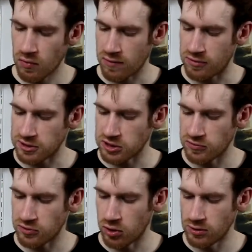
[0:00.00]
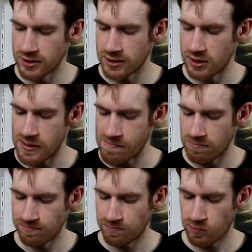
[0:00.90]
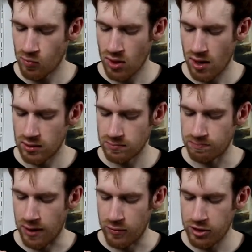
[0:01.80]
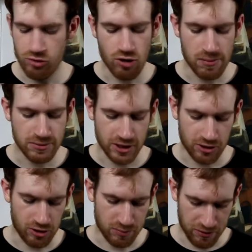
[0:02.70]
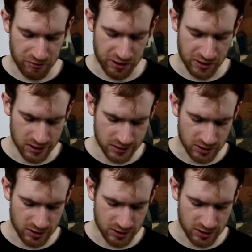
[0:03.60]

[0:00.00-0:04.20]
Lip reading: First off, all the berry crumbs are now on my fingers,